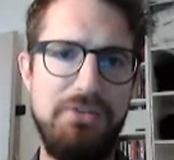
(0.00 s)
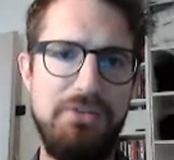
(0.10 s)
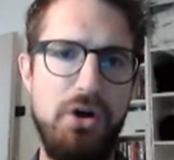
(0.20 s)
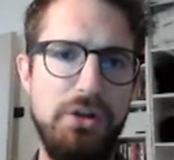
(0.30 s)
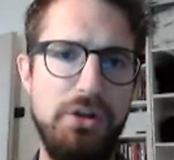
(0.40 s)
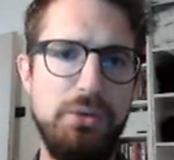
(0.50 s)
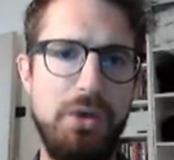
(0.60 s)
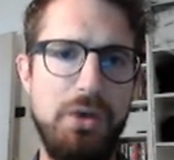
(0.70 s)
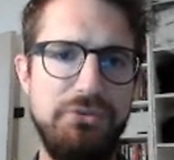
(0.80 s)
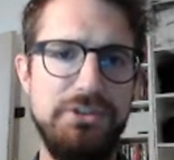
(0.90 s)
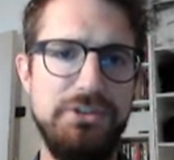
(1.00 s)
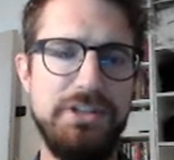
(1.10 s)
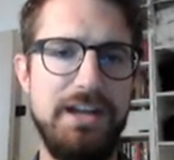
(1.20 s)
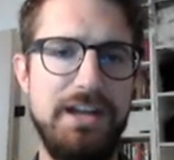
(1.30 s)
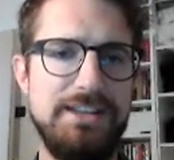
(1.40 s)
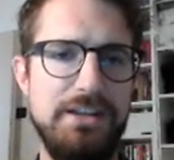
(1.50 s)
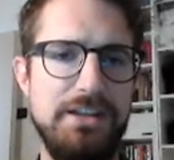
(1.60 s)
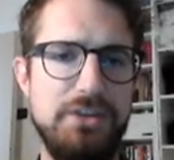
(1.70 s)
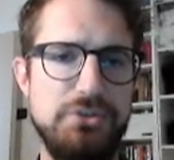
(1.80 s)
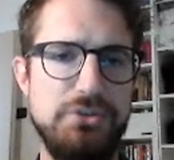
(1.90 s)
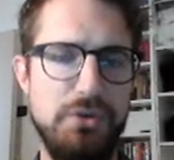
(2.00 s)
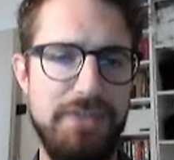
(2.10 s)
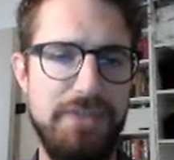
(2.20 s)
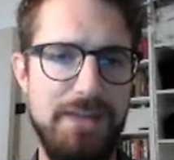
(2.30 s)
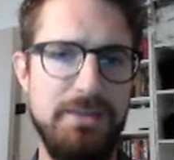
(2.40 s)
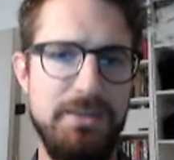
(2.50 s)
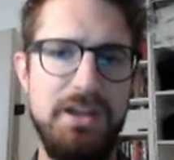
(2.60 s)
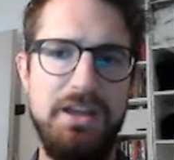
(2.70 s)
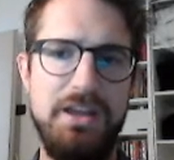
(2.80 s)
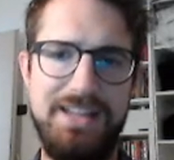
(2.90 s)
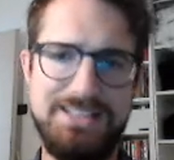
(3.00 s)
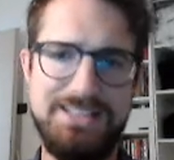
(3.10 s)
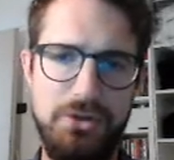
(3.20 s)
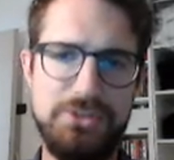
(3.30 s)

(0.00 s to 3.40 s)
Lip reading: only 1 fear cards and not 2 of them, that's also